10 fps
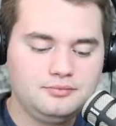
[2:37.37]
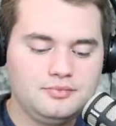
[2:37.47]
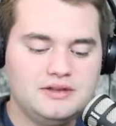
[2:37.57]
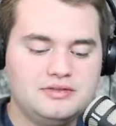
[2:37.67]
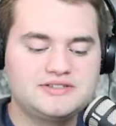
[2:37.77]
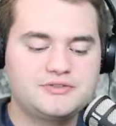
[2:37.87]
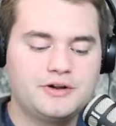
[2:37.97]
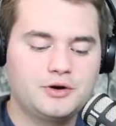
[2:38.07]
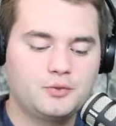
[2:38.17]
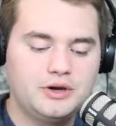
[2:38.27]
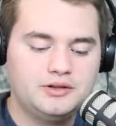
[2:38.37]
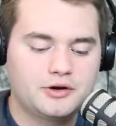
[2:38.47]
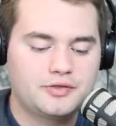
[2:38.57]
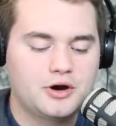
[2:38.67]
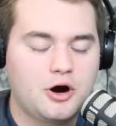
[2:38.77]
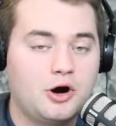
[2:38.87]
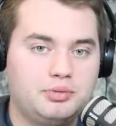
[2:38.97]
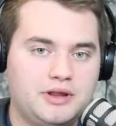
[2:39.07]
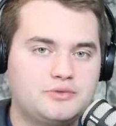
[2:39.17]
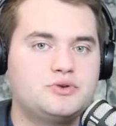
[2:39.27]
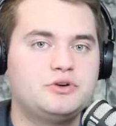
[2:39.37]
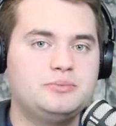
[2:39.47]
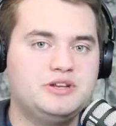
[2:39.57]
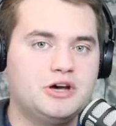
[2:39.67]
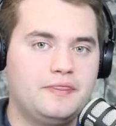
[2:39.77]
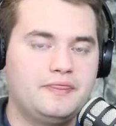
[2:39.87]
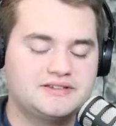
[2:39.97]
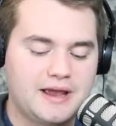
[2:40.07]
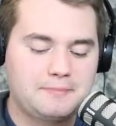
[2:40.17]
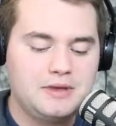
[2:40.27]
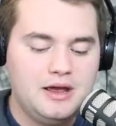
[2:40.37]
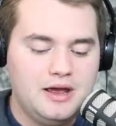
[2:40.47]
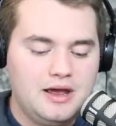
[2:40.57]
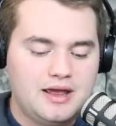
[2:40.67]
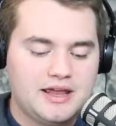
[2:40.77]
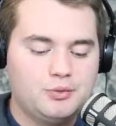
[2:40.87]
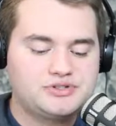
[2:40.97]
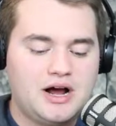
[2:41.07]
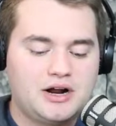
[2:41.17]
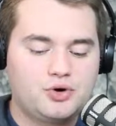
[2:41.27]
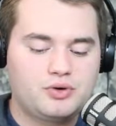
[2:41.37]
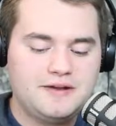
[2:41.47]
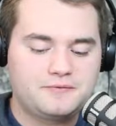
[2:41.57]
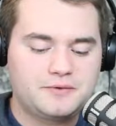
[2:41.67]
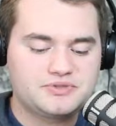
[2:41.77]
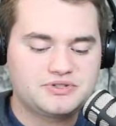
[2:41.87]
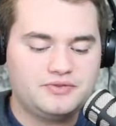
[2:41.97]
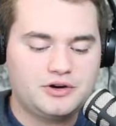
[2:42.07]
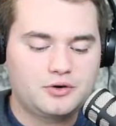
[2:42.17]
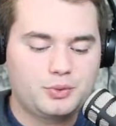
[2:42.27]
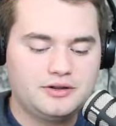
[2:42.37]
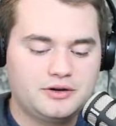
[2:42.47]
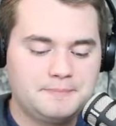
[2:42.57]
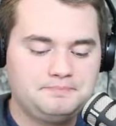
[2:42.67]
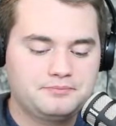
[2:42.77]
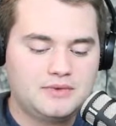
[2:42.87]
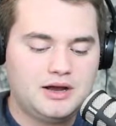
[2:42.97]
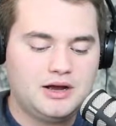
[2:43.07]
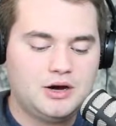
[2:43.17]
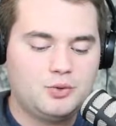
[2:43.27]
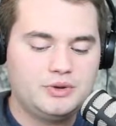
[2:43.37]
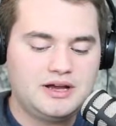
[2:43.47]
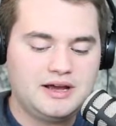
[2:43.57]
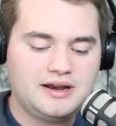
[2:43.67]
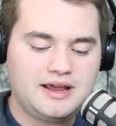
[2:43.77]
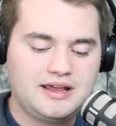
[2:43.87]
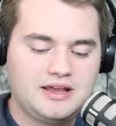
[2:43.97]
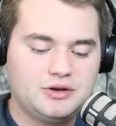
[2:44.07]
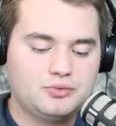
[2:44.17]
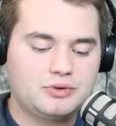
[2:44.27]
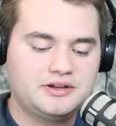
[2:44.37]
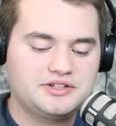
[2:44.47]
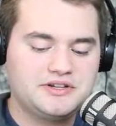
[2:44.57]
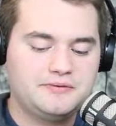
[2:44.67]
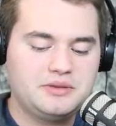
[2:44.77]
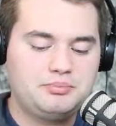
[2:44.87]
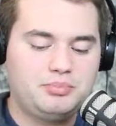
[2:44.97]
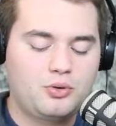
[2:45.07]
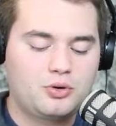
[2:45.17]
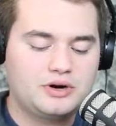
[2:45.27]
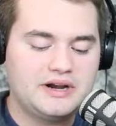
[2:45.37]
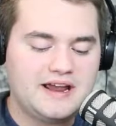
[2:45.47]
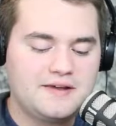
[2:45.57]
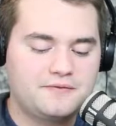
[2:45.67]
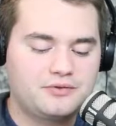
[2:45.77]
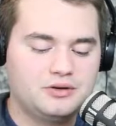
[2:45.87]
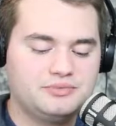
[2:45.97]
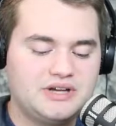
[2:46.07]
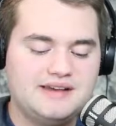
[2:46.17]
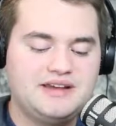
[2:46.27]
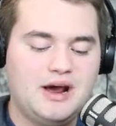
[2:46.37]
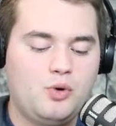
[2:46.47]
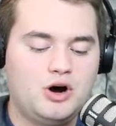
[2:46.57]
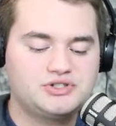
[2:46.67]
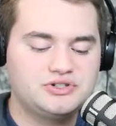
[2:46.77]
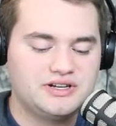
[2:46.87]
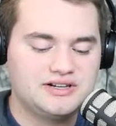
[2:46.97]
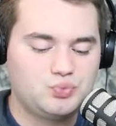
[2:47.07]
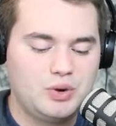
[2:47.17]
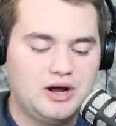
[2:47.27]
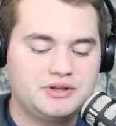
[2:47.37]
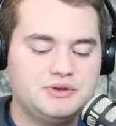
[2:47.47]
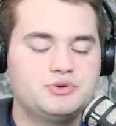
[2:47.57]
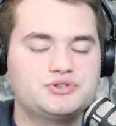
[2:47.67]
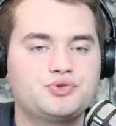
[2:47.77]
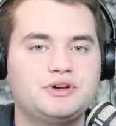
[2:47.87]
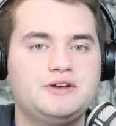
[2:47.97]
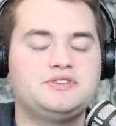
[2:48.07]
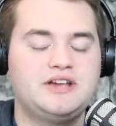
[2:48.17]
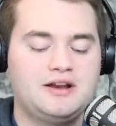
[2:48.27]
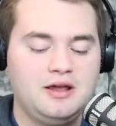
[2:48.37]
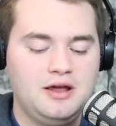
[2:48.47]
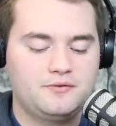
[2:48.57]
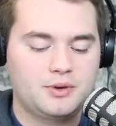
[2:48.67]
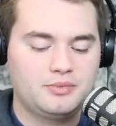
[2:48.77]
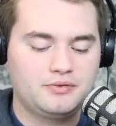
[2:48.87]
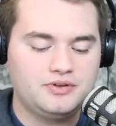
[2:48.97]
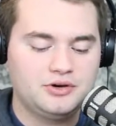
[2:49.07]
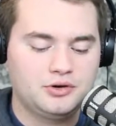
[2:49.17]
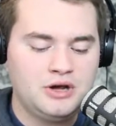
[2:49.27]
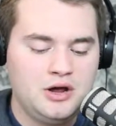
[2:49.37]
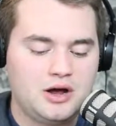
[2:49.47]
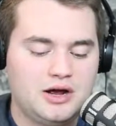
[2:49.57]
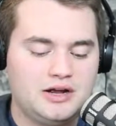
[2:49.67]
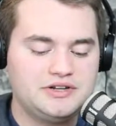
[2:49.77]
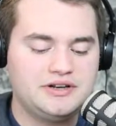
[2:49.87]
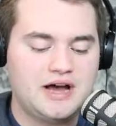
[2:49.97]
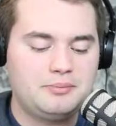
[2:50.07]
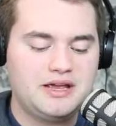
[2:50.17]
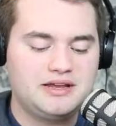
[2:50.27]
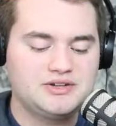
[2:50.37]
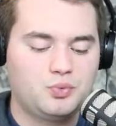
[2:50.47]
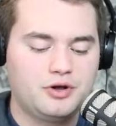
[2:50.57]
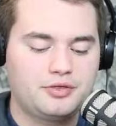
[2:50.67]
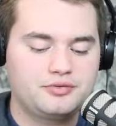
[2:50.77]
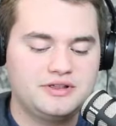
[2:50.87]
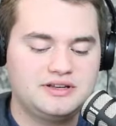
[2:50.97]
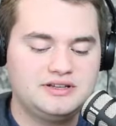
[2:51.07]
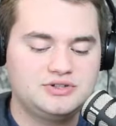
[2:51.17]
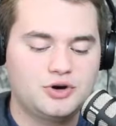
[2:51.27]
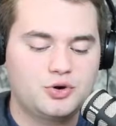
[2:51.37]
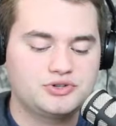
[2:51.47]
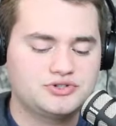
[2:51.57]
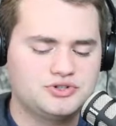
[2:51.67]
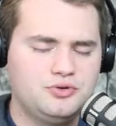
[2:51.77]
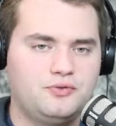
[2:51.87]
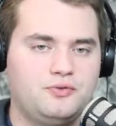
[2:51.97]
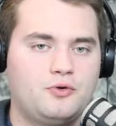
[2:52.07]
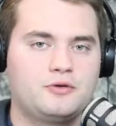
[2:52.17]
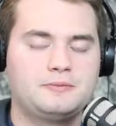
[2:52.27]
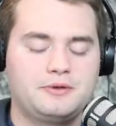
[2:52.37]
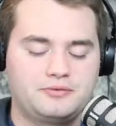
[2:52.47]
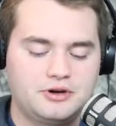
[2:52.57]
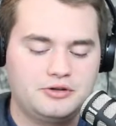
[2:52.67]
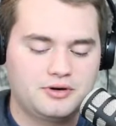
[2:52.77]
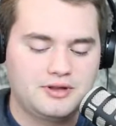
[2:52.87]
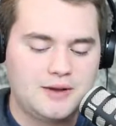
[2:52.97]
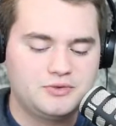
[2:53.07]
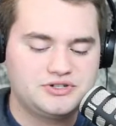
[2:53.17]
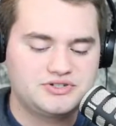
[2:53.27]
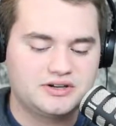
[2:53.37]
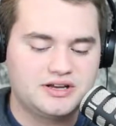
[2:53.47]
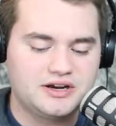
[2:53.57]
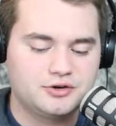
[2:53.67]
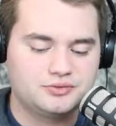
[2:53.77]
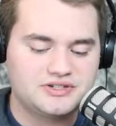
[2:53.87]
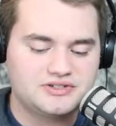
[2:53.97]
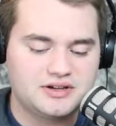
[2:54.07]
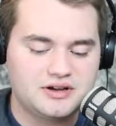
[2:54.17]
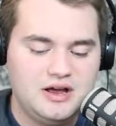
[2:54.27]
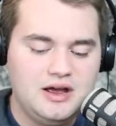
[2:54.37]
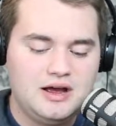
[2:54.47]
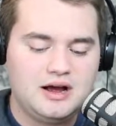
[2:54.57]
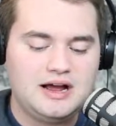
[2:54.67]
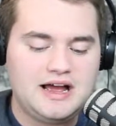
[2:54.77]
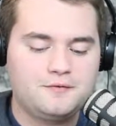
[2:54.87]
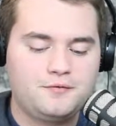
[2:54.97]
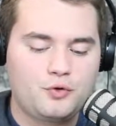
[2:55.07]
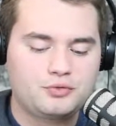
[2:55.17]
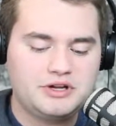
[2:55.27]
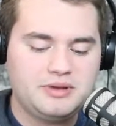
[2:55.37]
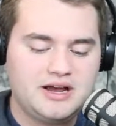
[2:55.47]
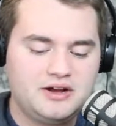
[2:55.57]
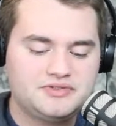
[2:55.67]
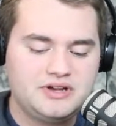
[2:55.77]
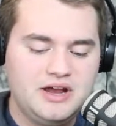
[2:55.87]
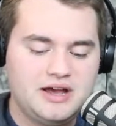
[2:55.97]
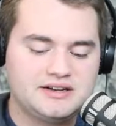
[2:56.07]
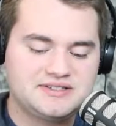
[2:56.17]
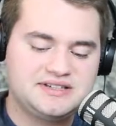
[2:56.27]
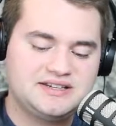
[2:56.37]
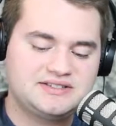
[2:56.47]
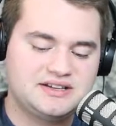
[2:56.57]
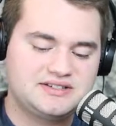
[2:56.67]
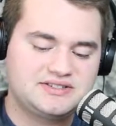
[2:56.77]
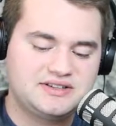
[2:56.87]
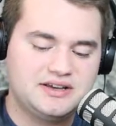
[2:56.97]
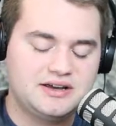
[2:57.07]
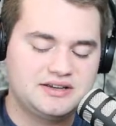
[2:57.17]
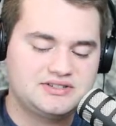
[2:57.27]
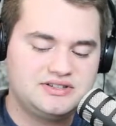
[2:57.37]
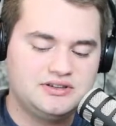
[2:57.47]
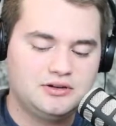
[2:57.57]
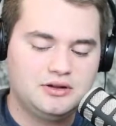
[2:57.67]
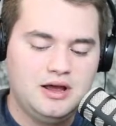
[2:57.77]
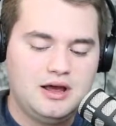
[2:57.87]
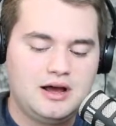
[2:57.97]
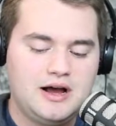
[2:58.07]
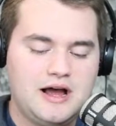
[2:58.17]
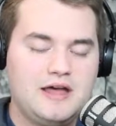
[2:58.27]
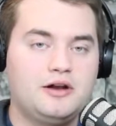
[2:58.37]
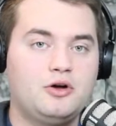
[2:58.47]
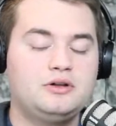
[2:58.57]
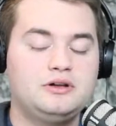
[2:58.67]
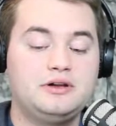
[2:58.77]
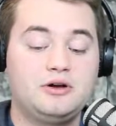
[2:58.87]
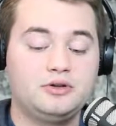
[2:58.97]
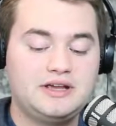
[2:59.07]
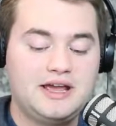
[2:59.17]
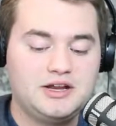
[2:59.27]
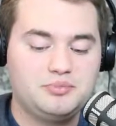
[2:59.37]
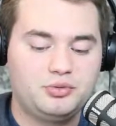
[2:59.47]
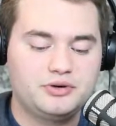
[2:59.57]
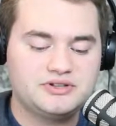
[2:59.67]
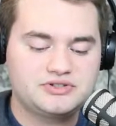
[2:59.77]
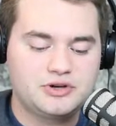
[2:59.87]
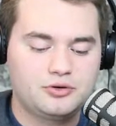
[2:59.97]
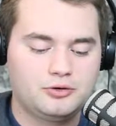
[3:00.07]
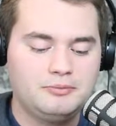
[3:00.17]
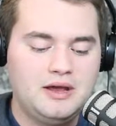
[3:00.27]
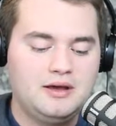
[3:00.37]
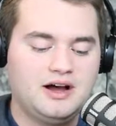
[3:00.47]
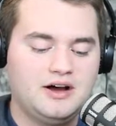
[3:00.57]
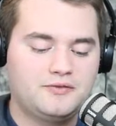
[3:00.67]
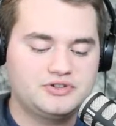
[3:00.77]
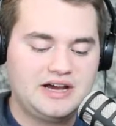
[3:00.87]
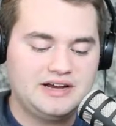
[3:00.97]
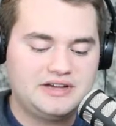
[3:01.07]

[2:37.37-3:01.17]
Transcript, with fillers: that Sahvir Wheeler and the guard play was going to be good in this game. It was not great from Sahvir Wheeler. Uh, we got a relatively poor night from Ty Ty Washington as well. He was three of ten from the field. Uh, did not make his one three that he took was two of four from the free throw line, which is uncharacteristic. Uh, had four rebounds, an assist, and a, uh, a steal, uh, and only, uh, only eight points total. Uh, for Ty Ty